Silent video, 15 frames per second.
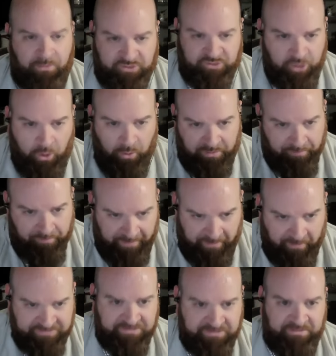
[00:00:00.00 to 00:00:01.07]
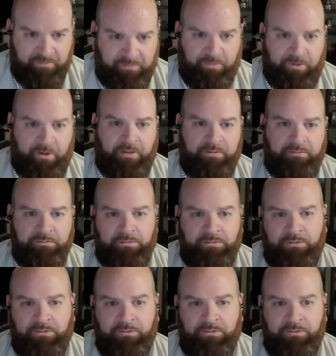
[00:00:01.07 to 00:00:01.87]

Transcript: There's no comparison to LeBron.